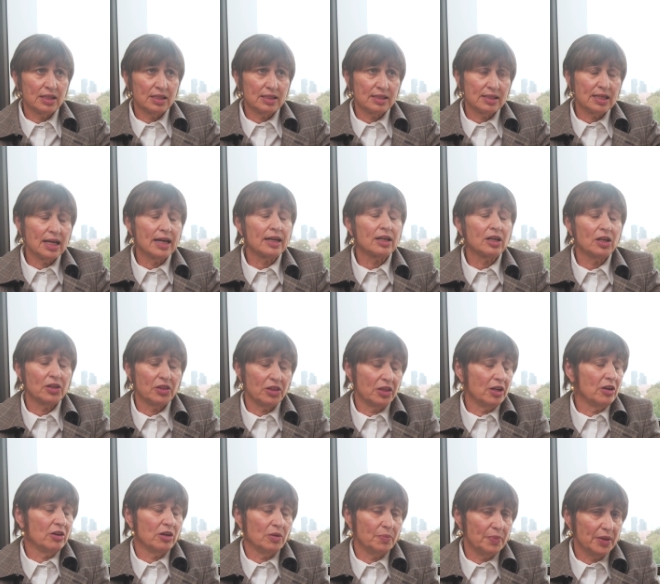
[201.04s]

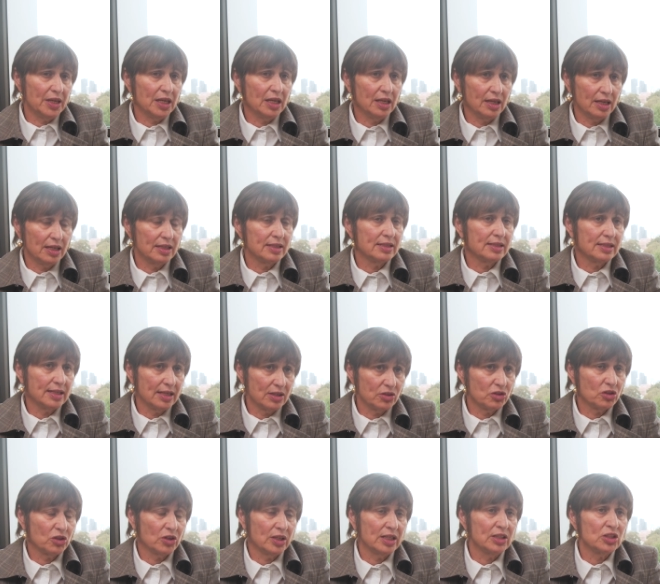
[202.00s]
psychotherapy,
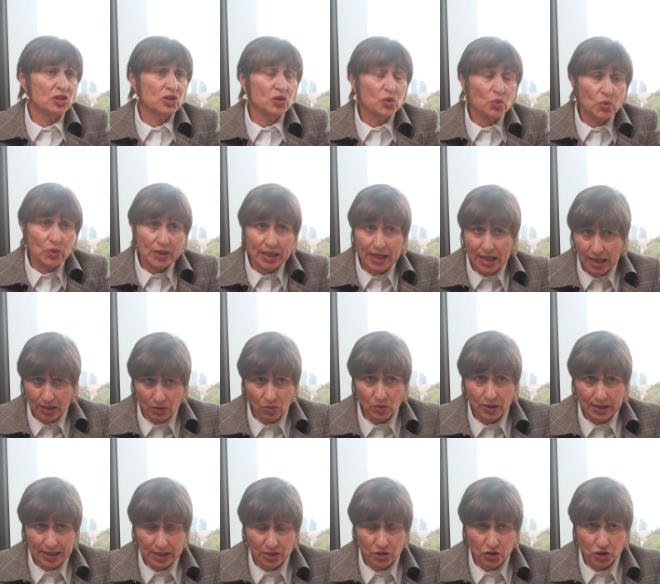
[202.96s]
etc., and sorting out
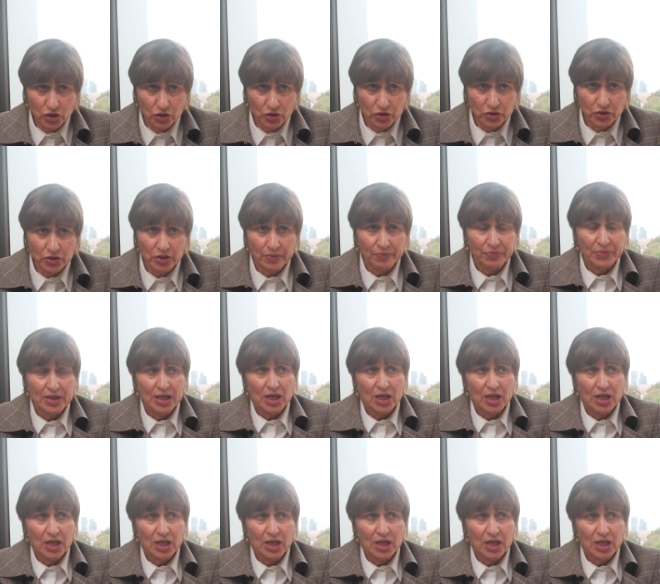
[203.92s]
all the issues.